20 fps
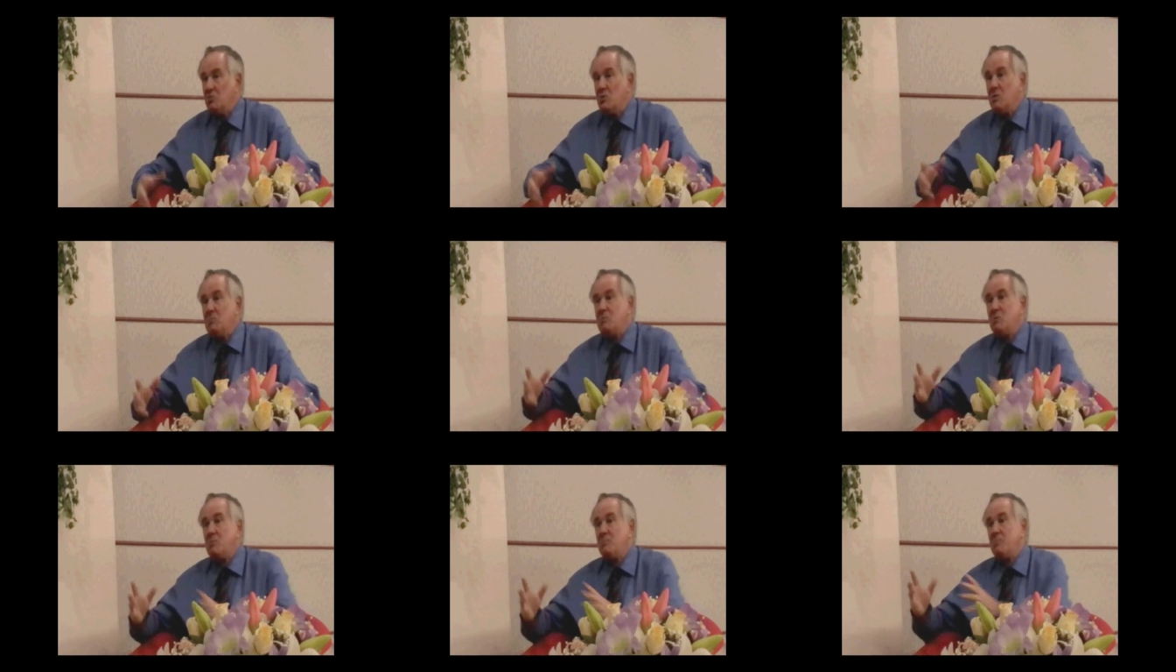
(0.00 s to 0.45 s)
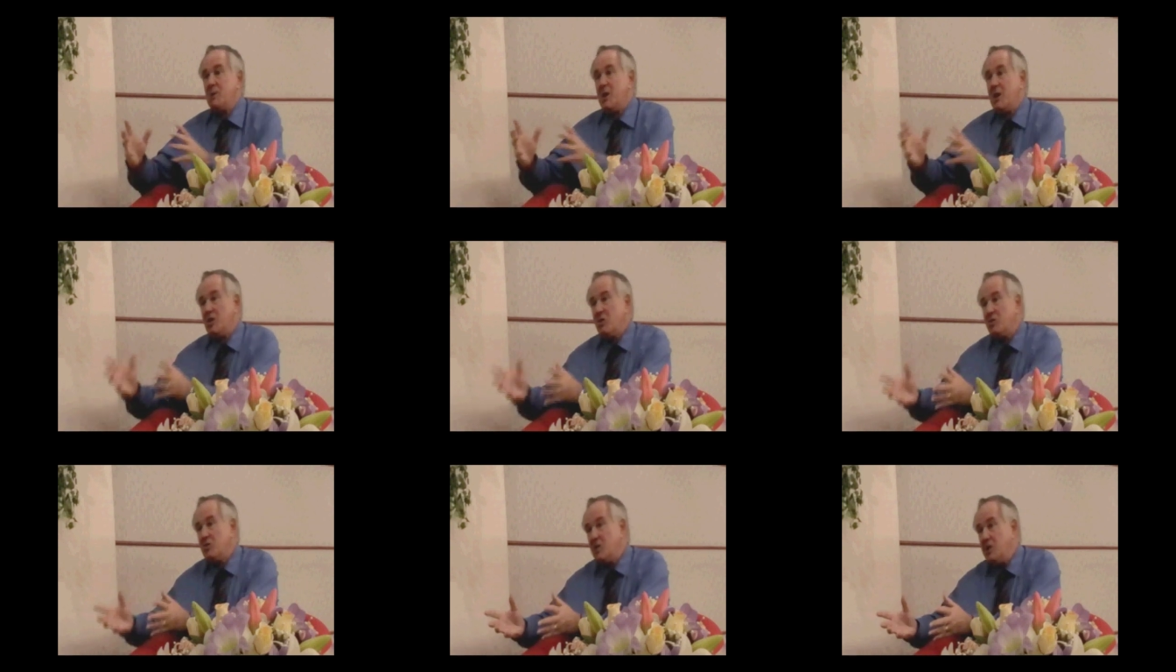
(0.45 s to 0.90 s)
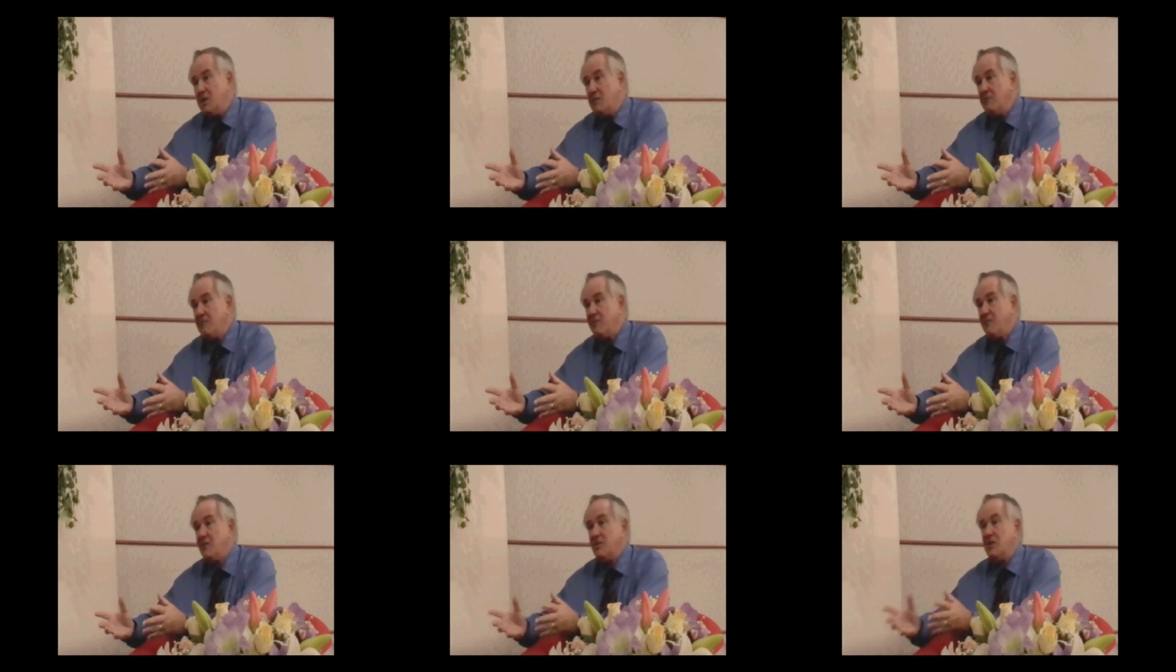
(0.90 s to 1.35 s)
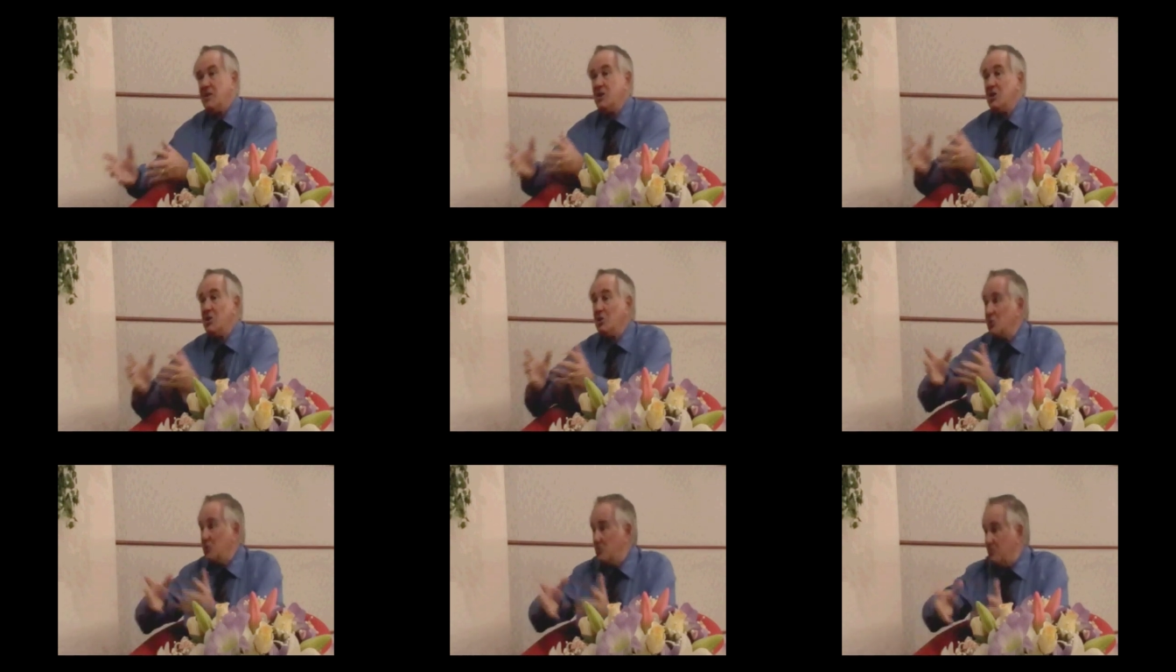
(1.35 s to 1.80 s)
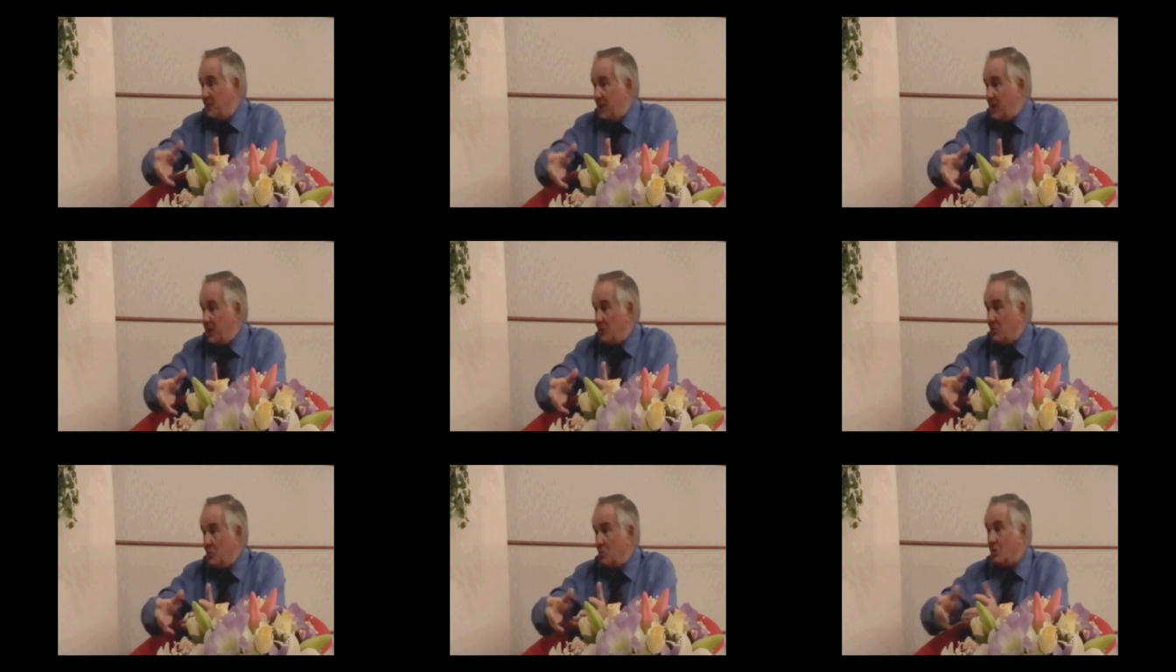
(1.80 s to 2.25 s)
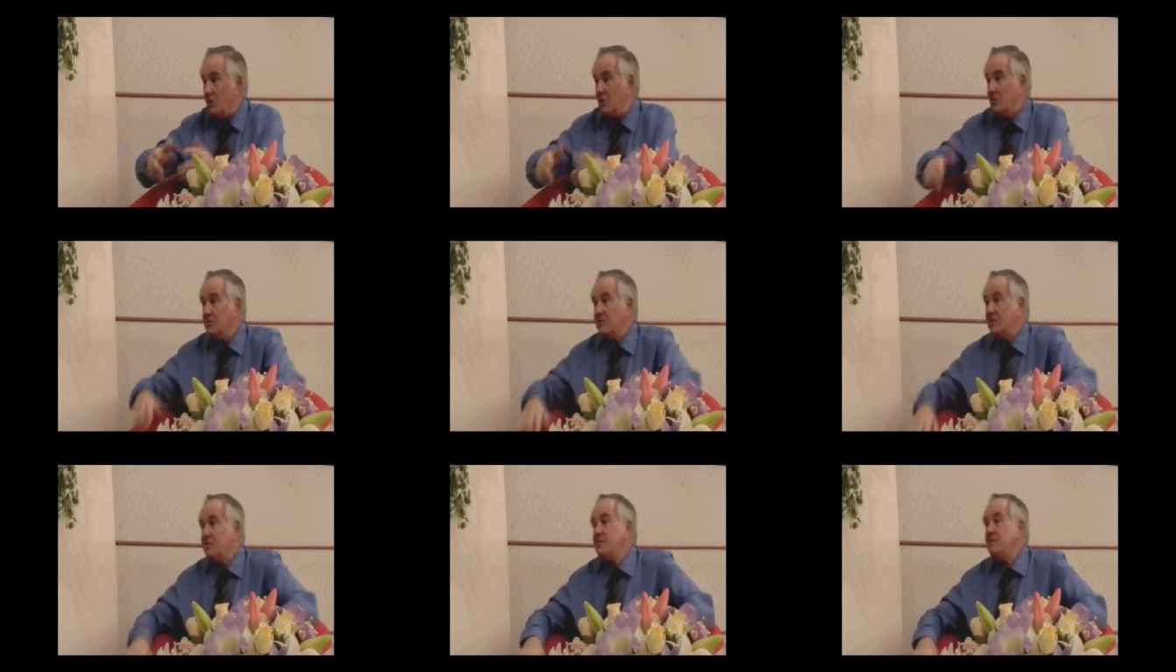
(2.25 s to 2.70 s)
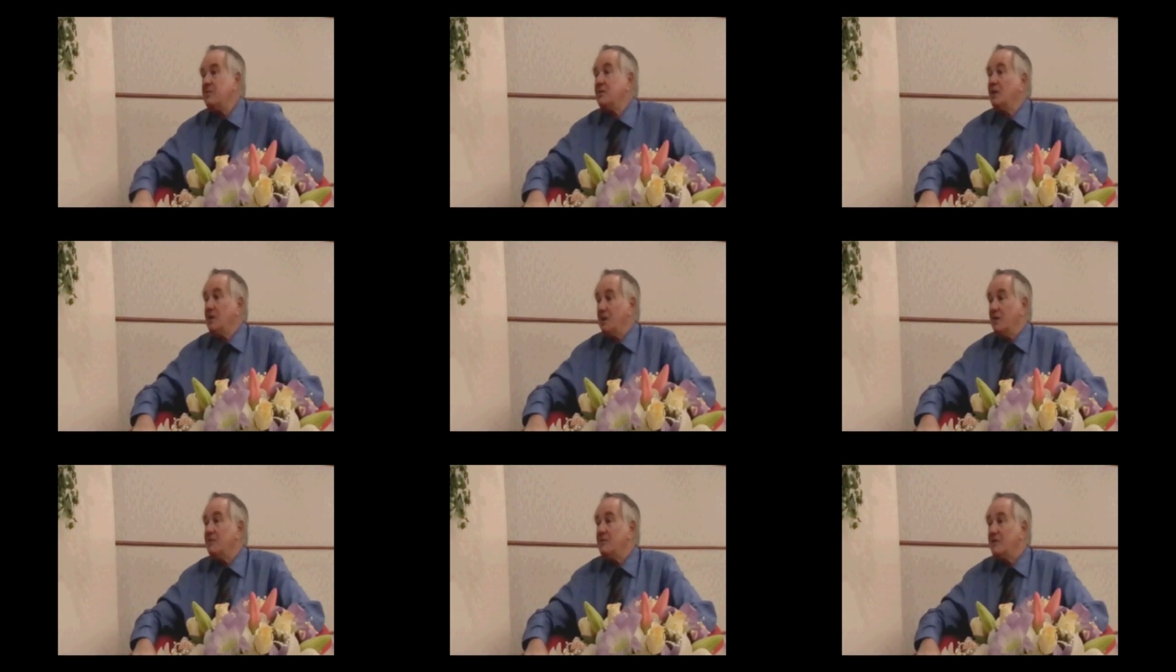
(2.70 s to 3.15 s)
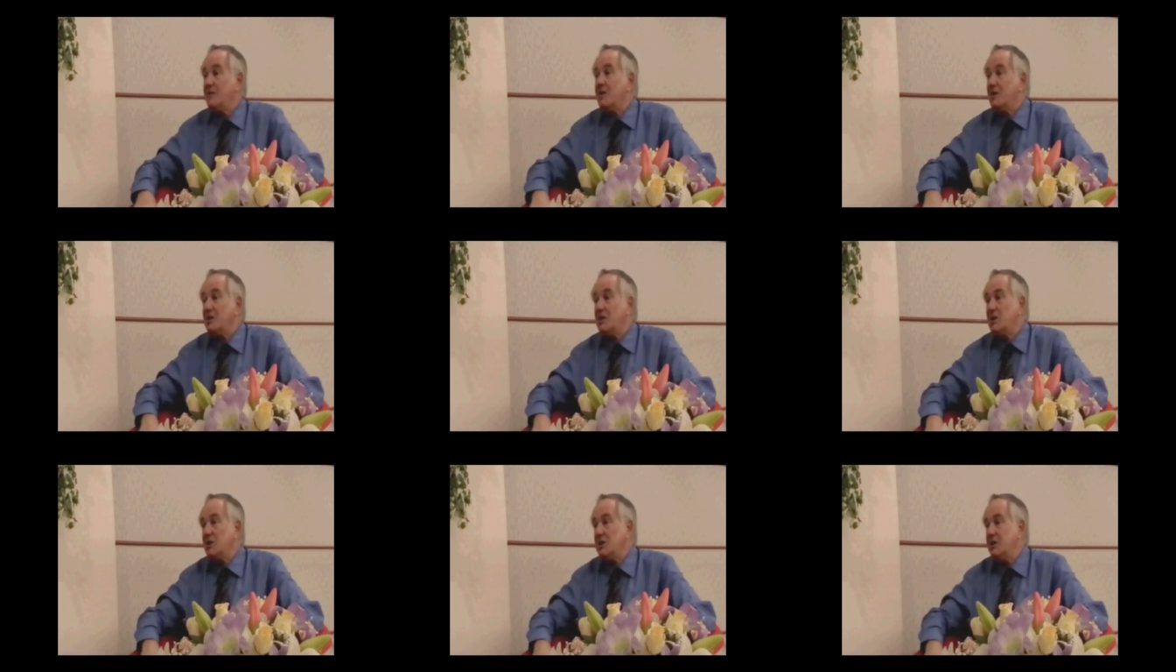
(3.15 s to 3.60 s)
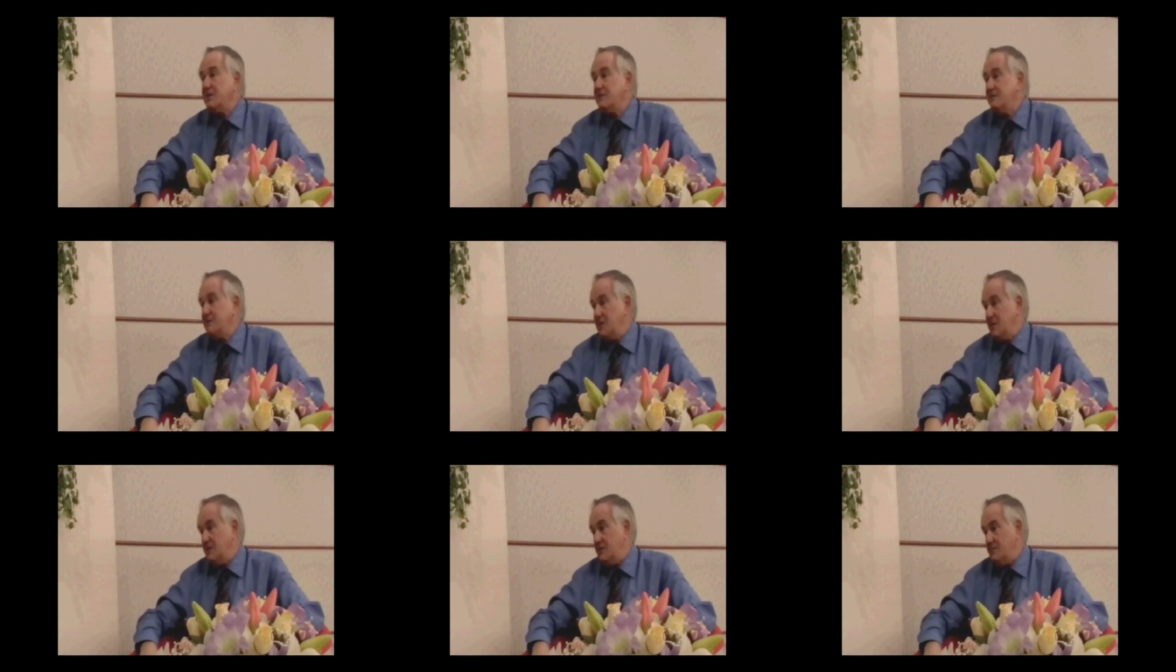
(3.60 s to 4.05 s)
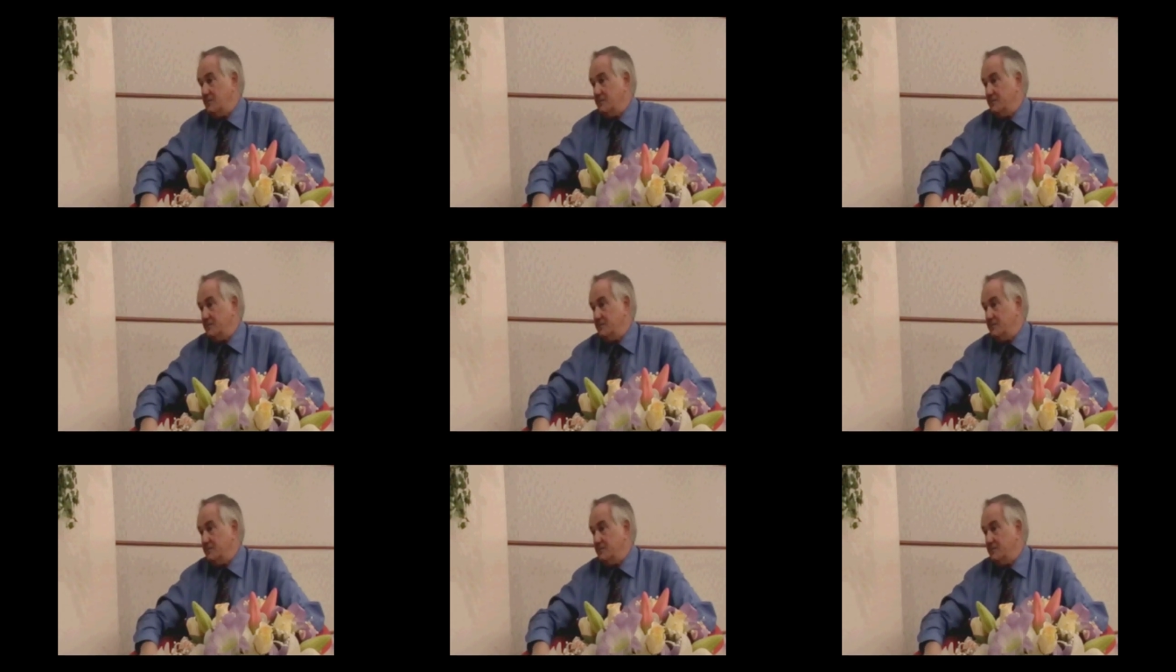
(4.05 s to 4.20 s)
We prepare them for the interdependent world that they're going to live in.